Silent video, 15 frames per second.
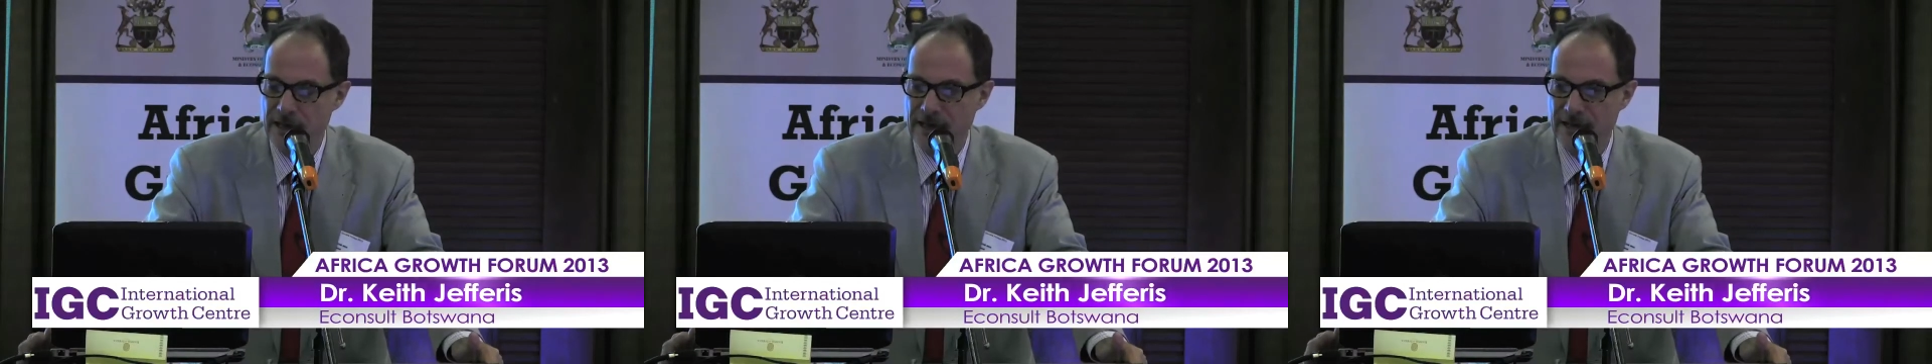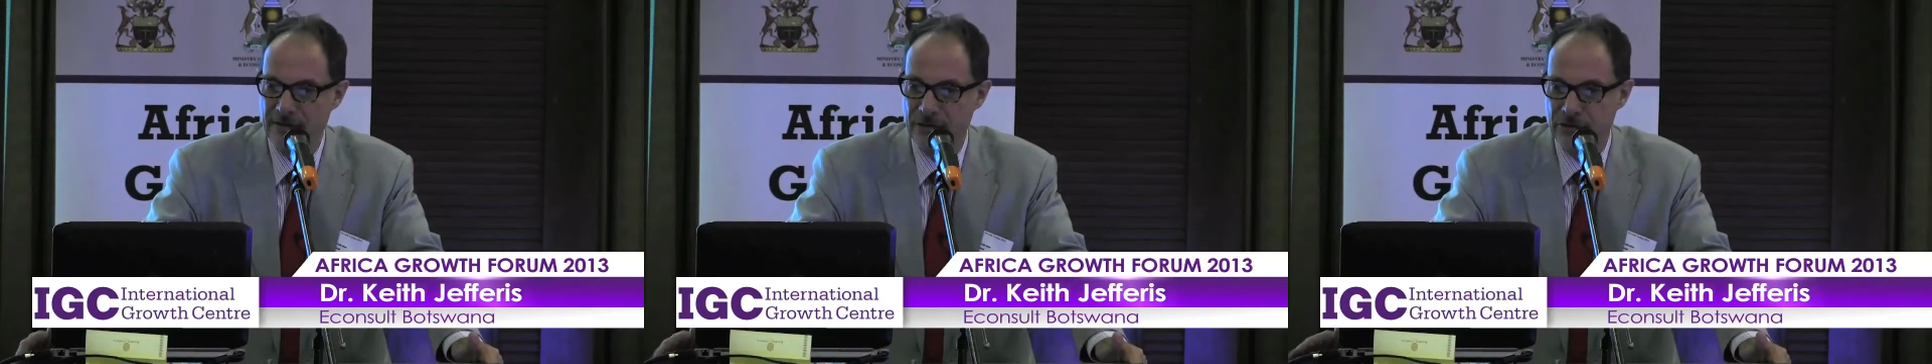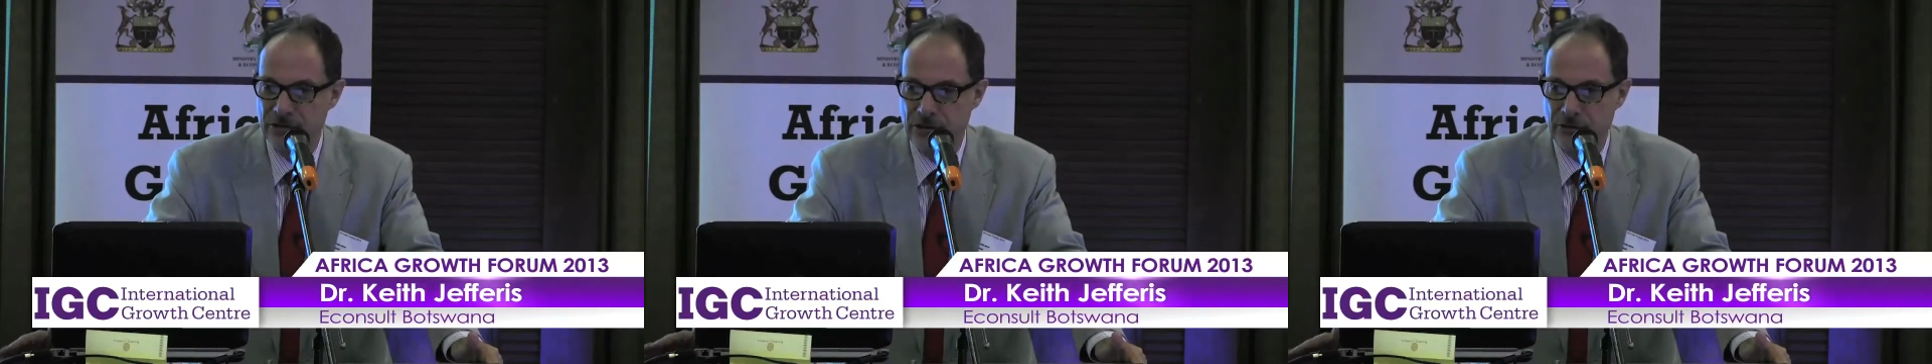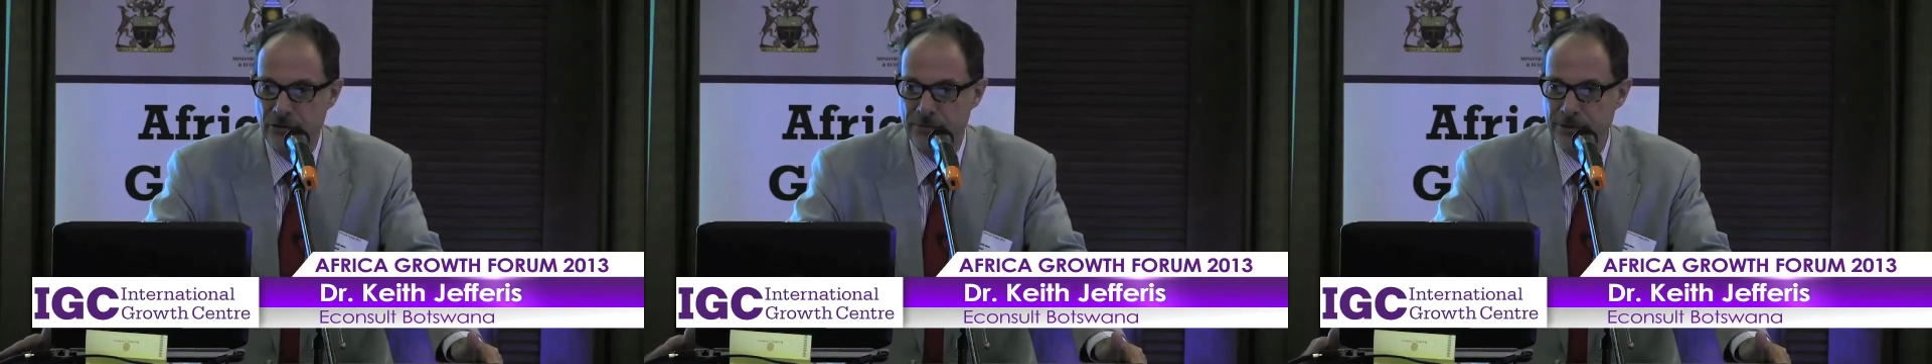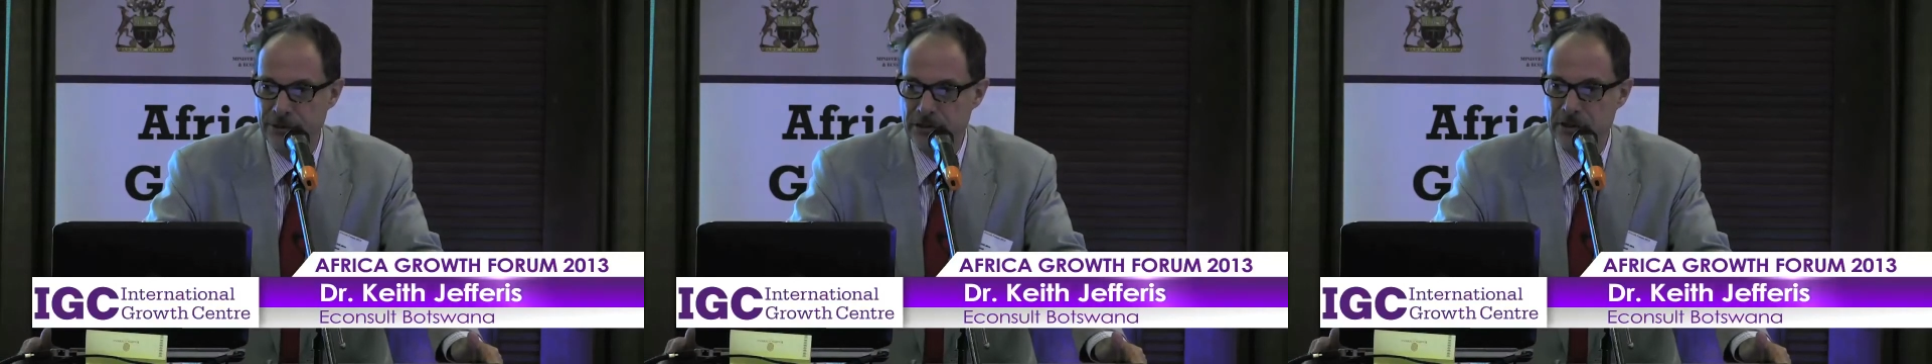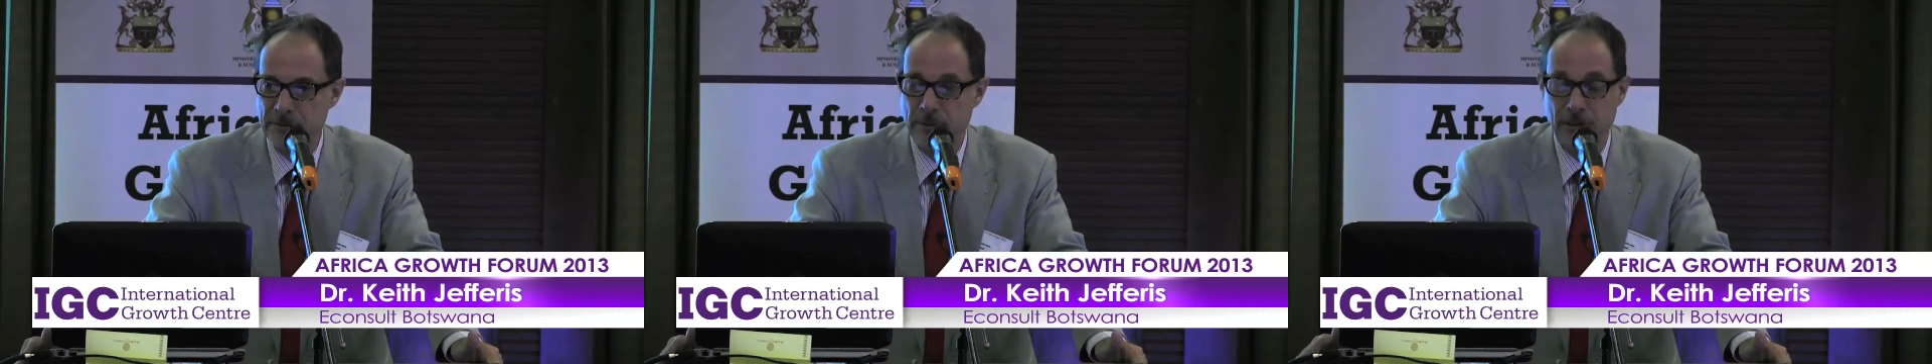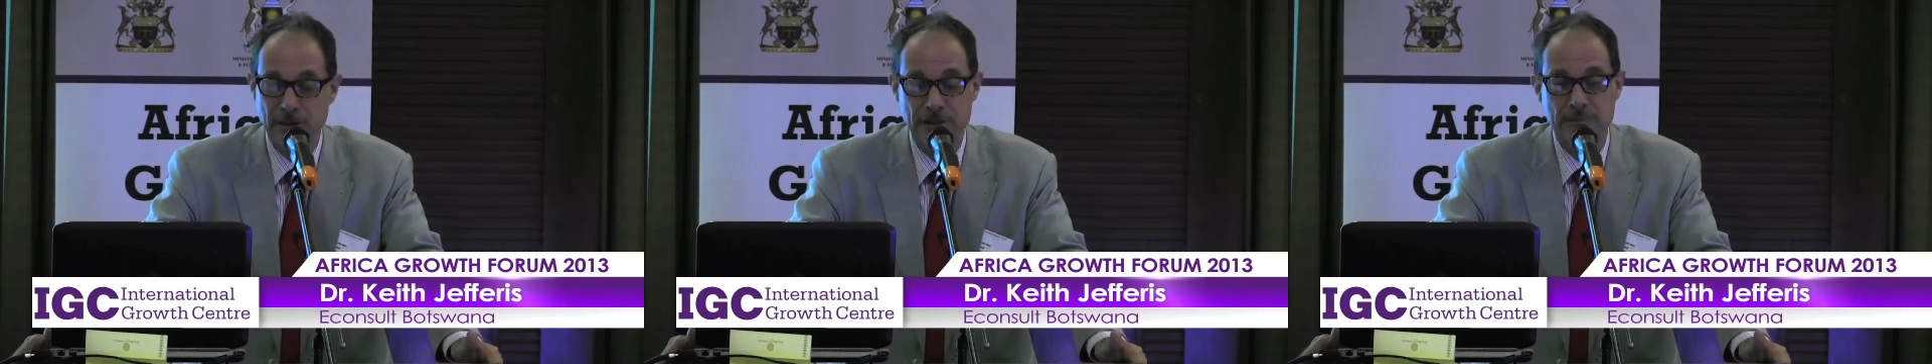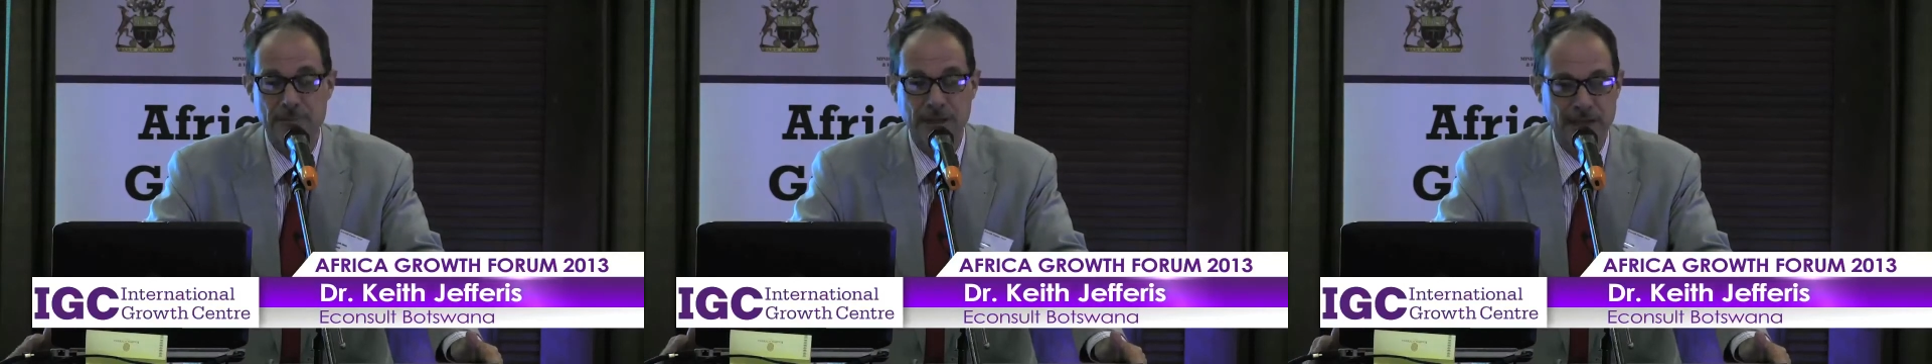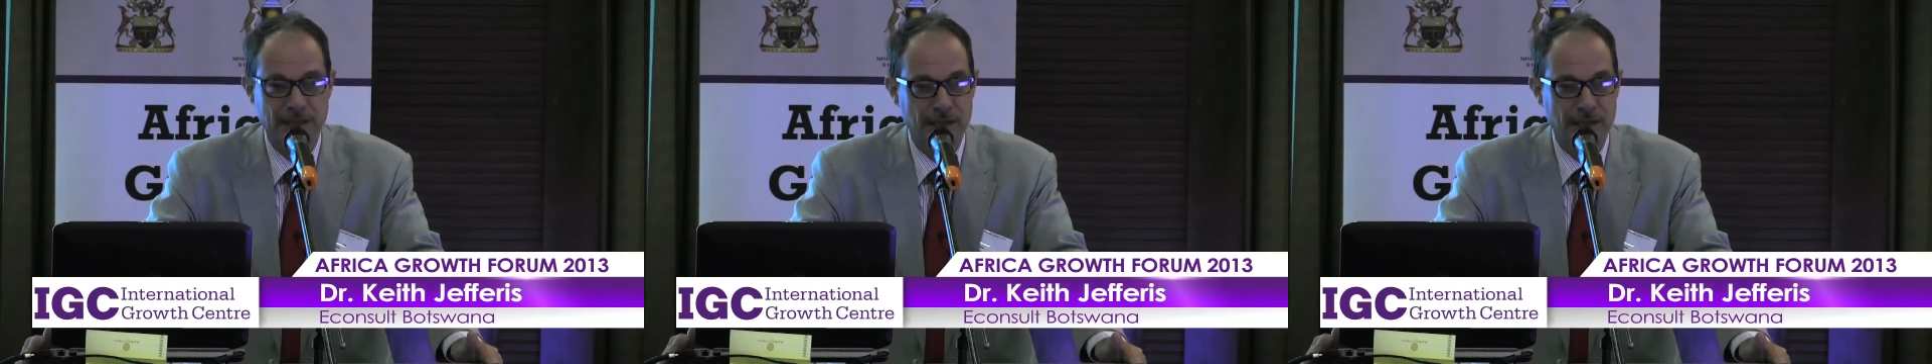And the general principle has been